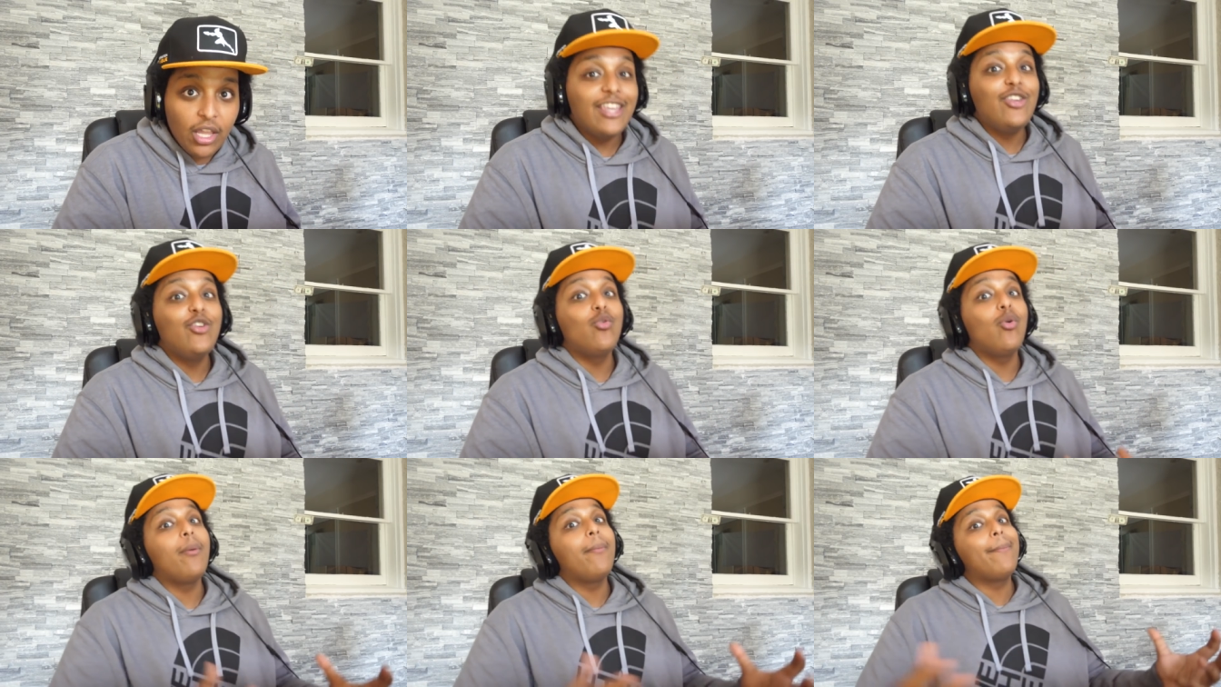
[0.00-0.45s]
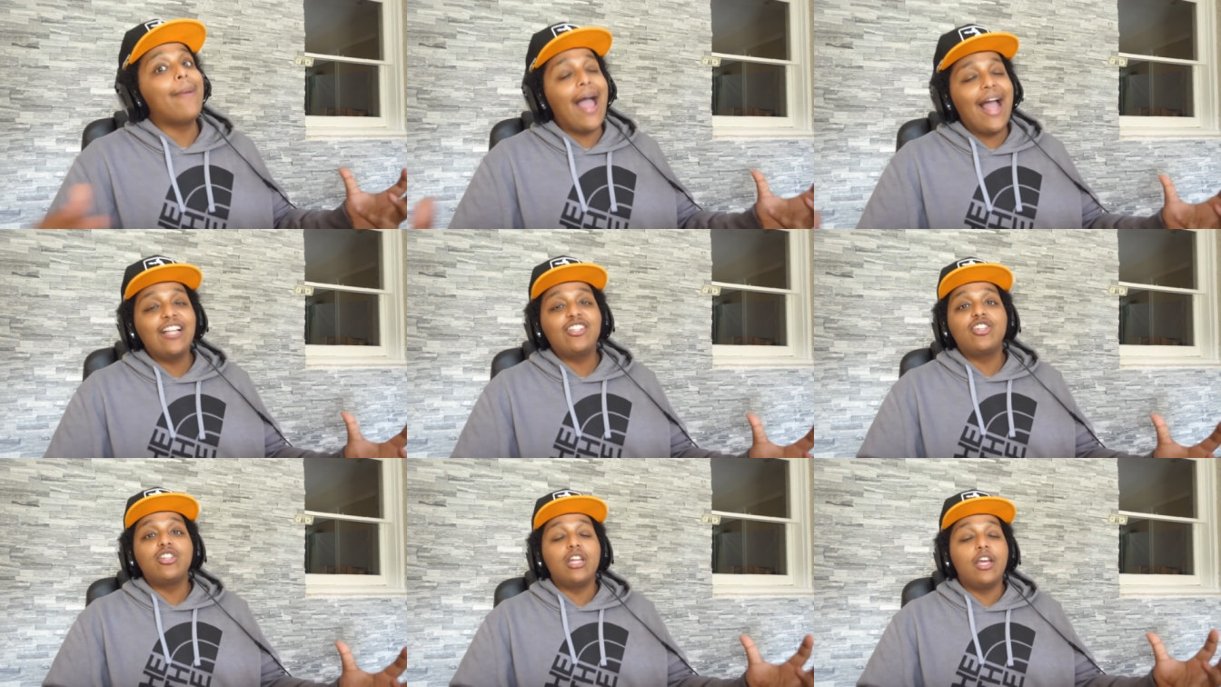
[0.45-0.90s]
Can you
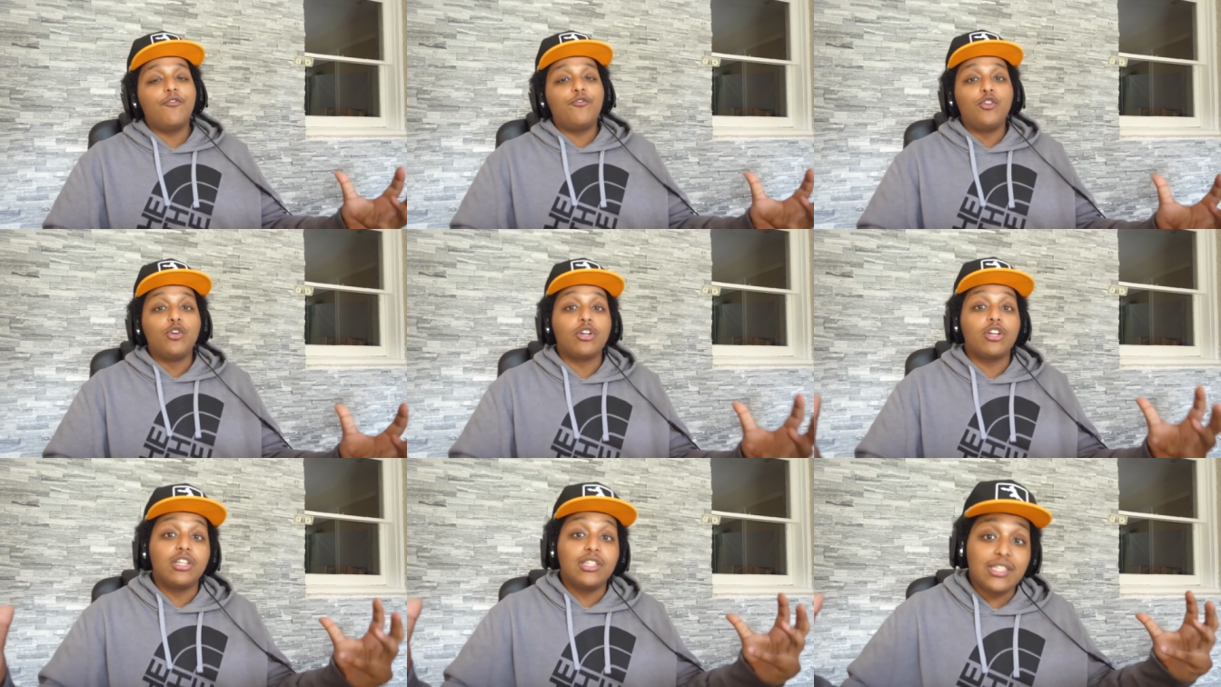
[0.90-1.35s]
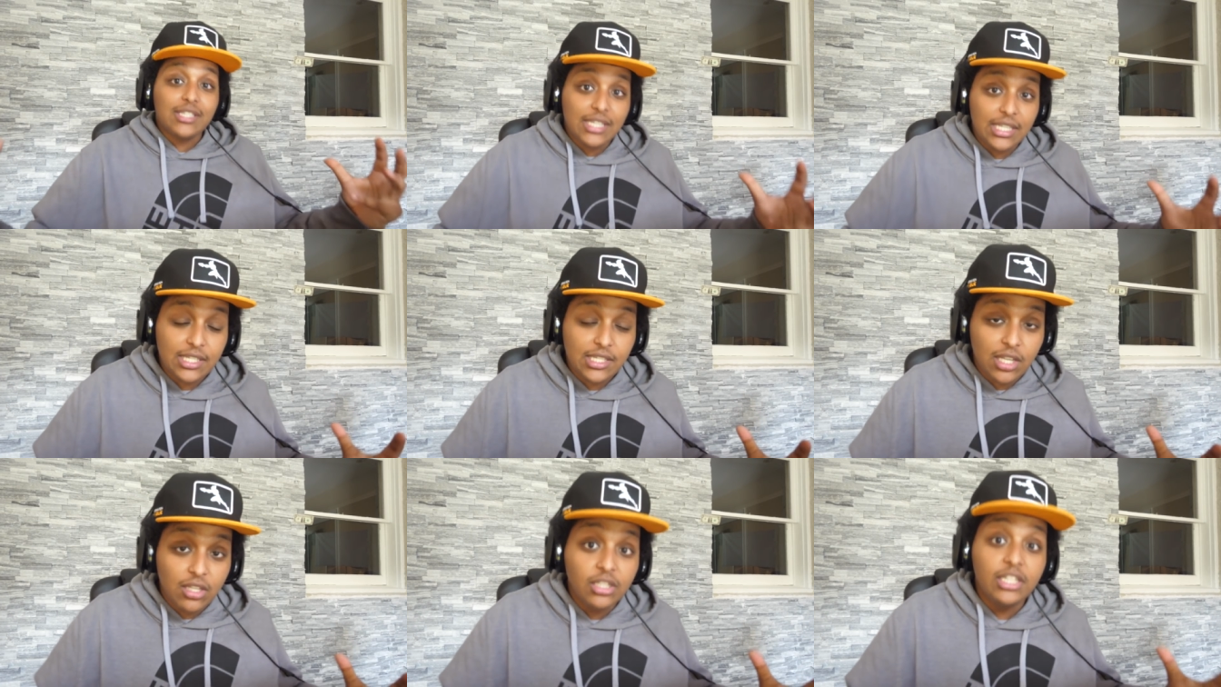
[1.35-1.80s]
imagine if you're
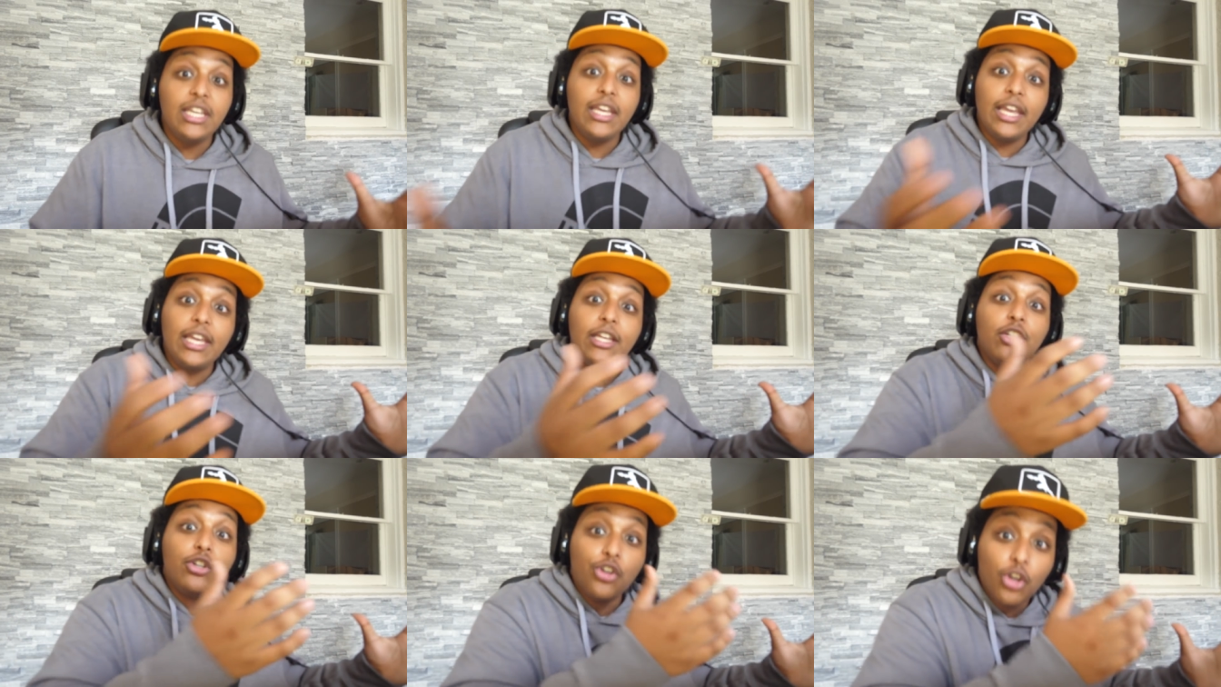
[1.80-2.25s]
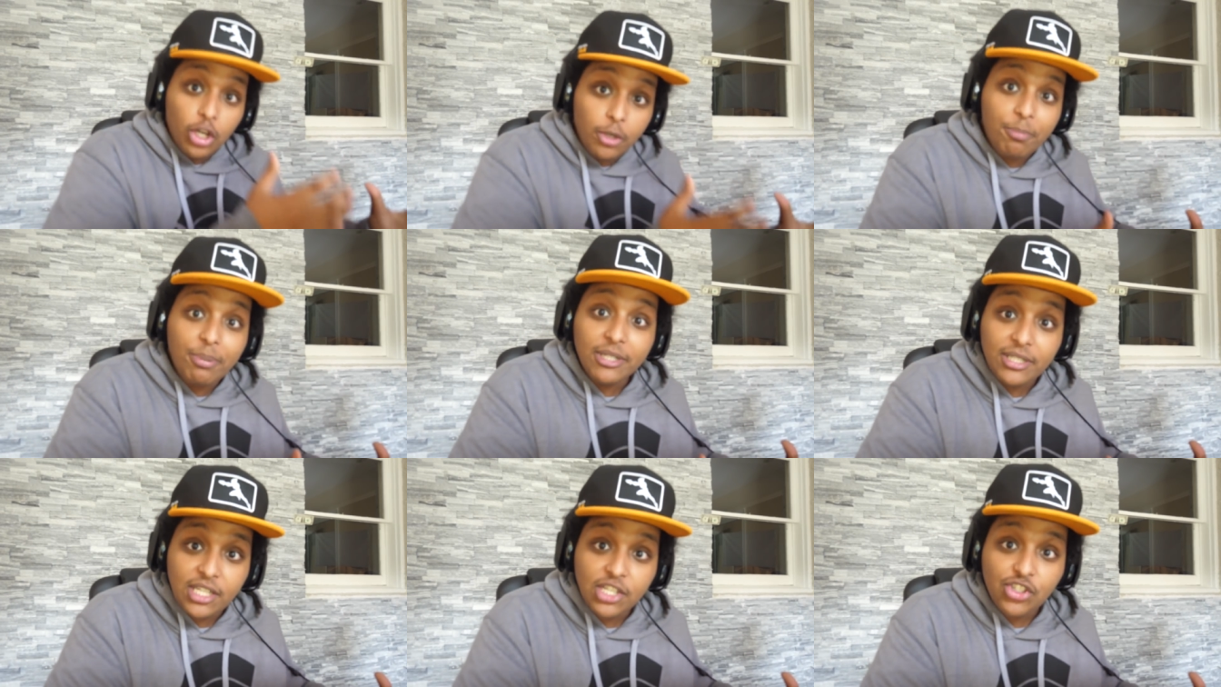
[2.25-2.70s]
consistently in
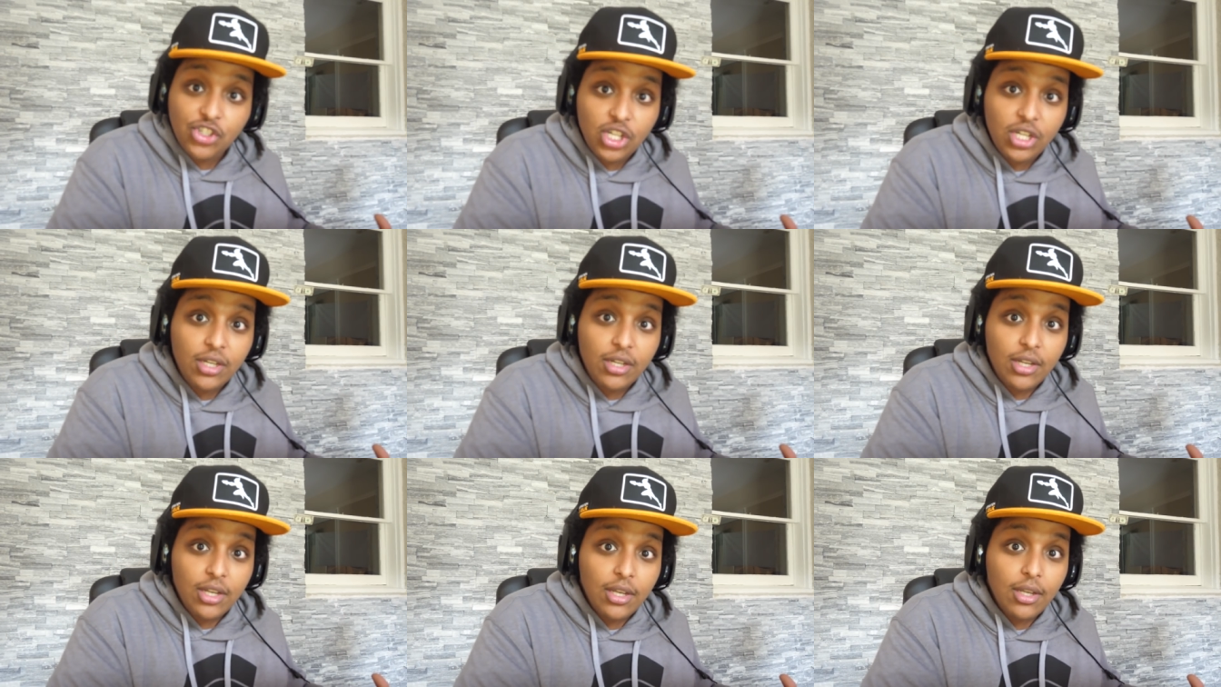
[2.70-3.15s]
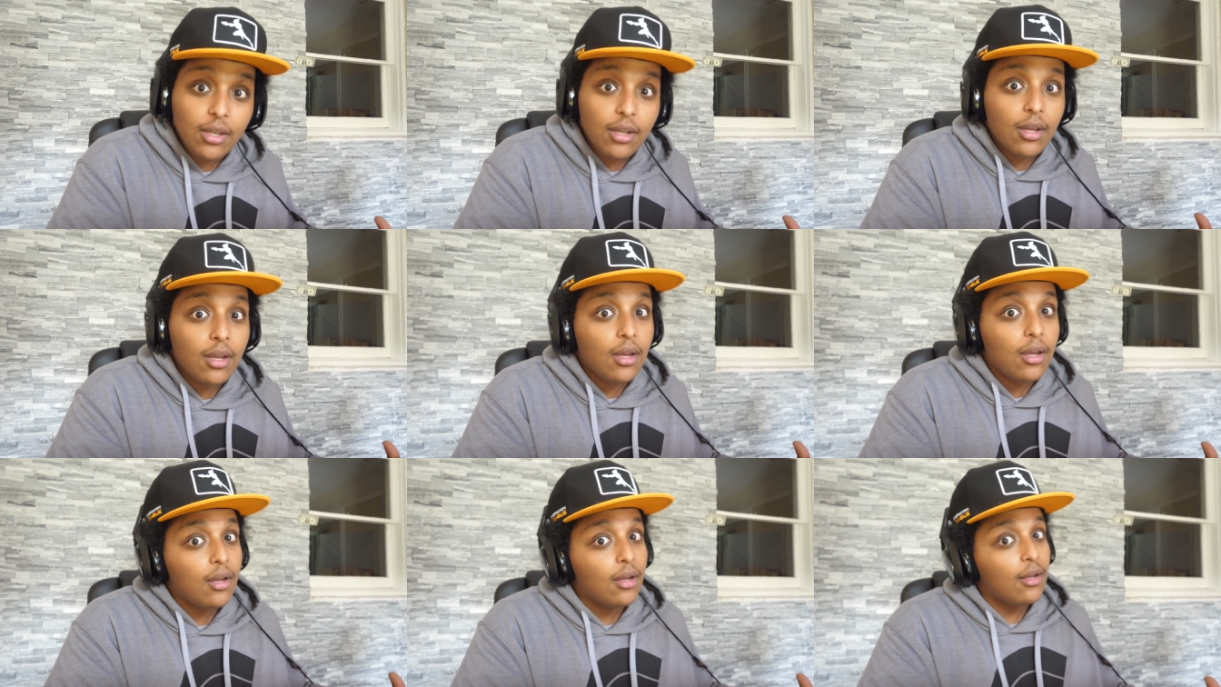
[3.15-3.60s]
good position?
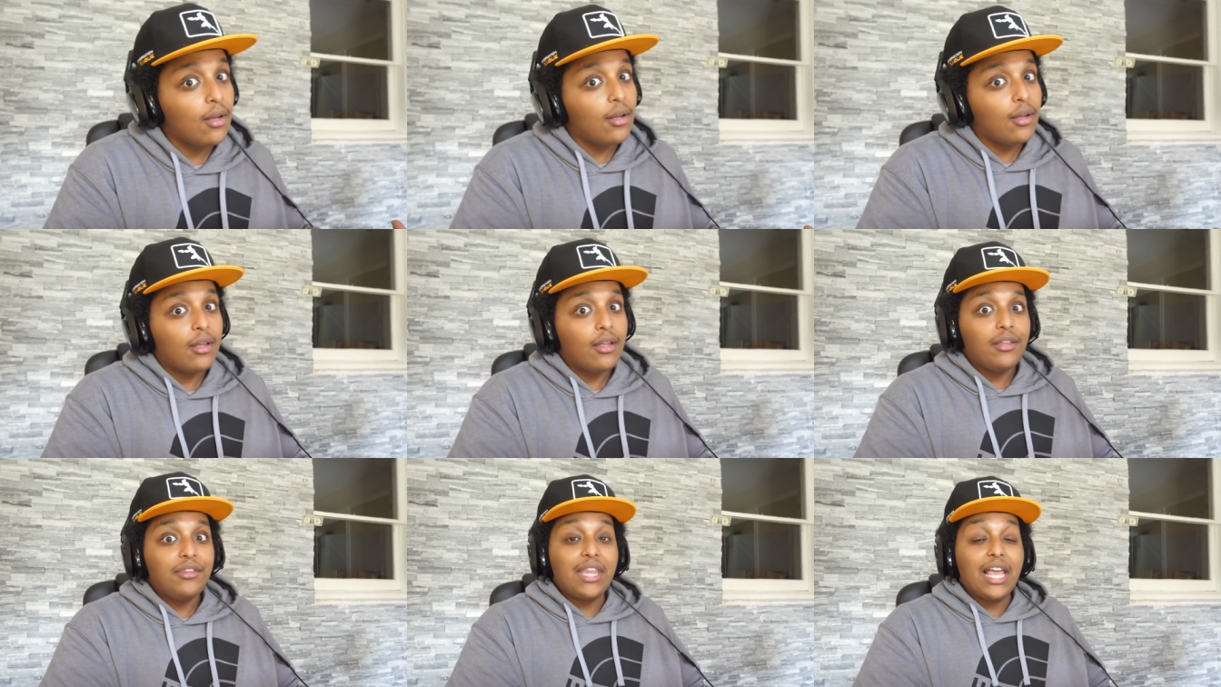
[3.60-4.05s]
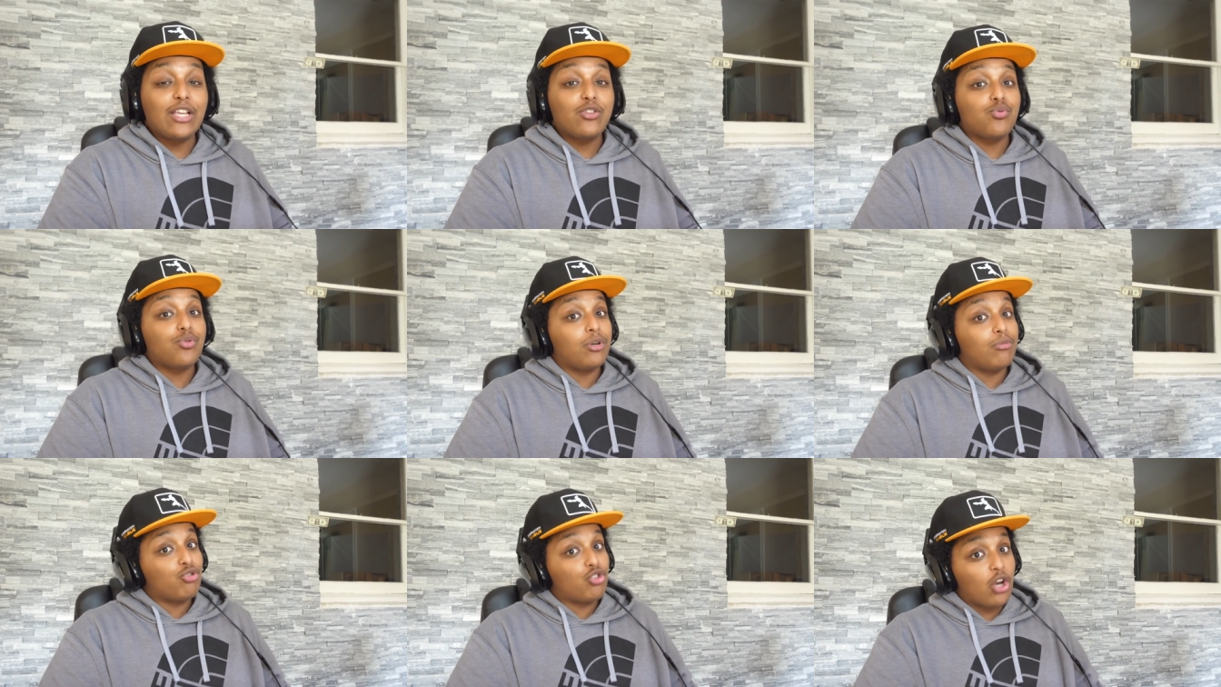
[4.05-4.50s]
That's
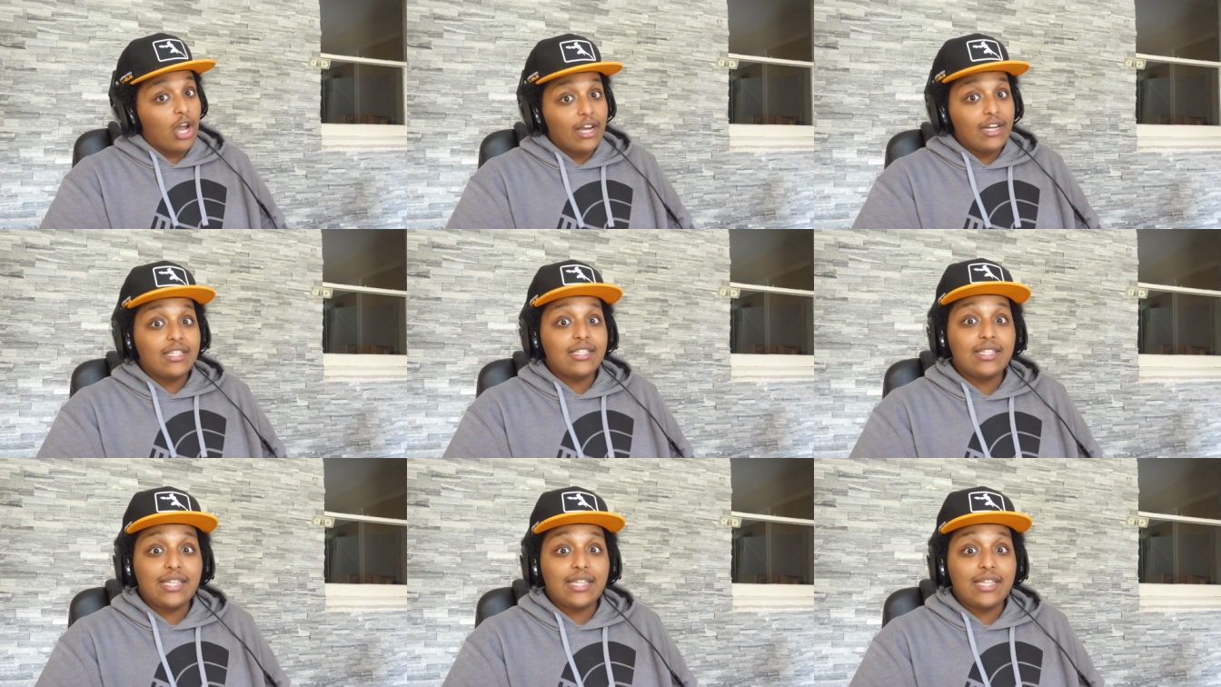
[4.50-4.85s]
what I'm trying to